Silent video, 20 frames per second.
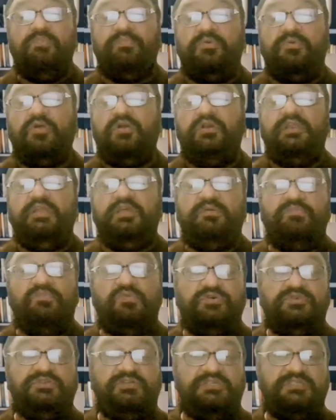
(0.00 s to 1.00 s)
Broadly,
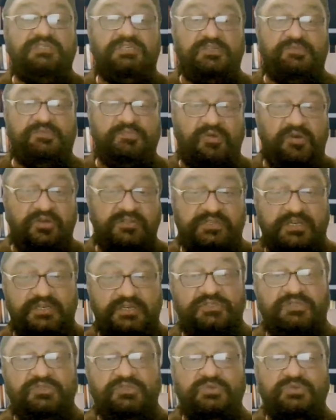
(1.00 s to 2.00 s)
most research
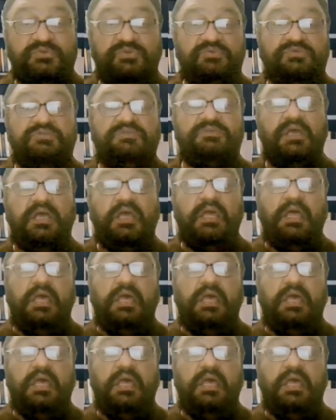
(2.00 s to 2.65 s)
projects use